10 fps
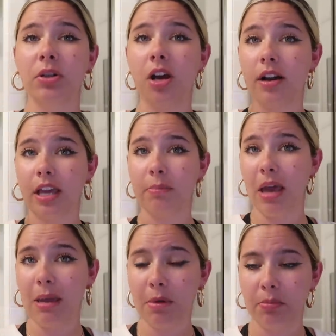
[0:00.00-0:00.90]
we're talking
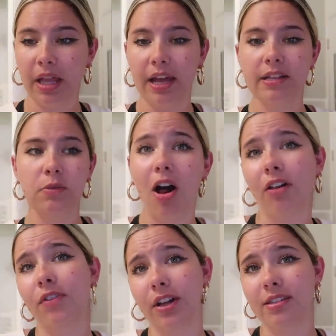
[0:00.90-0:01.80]
payment plans,
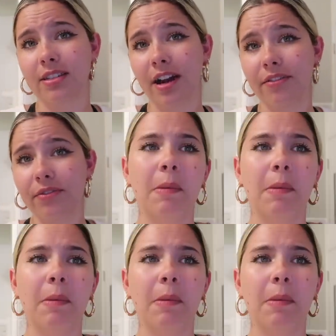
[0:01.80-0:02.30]
all of the good stuff.